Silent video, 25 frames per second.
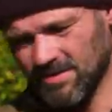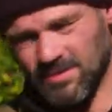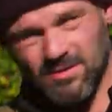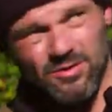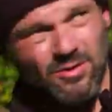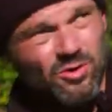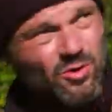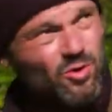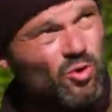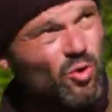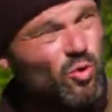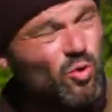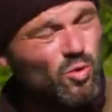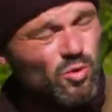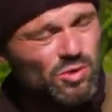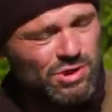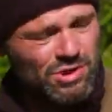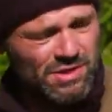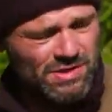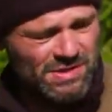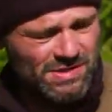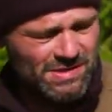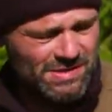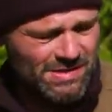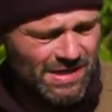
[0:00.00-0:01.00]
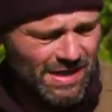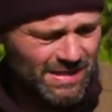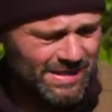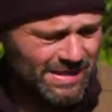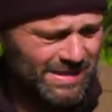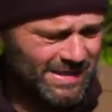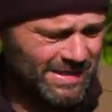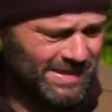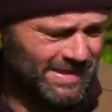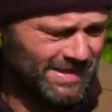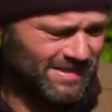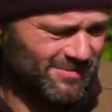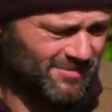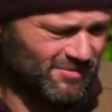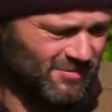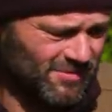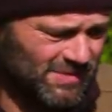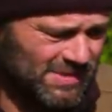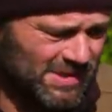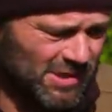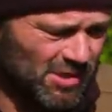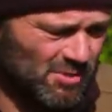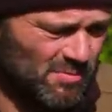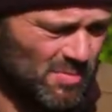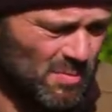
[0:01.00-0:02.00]
On a gorgeous, sunny
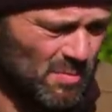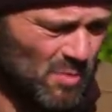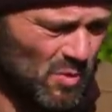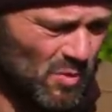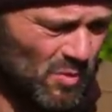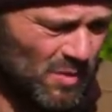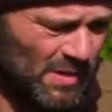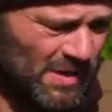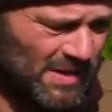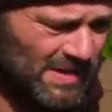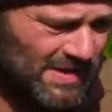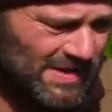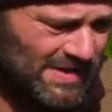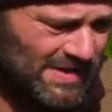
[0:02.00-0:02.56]
October morning.